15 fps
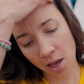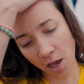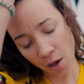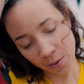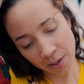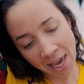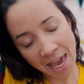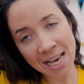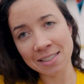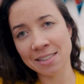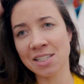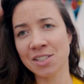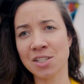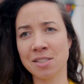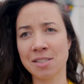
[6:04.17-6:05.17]
Okay, so
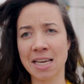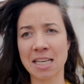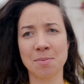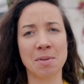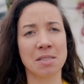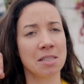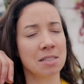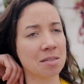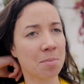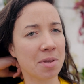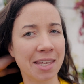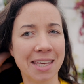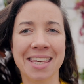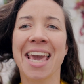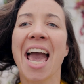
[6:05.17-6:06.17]
this just takes me to some of the
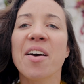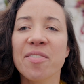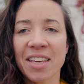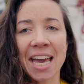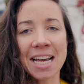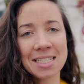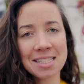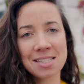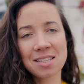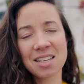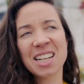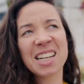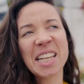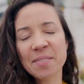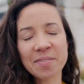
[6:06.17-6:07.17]
caveats. I
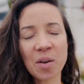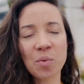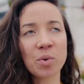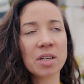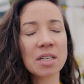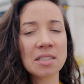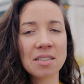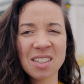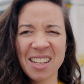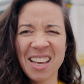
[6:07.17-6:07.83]
love that word.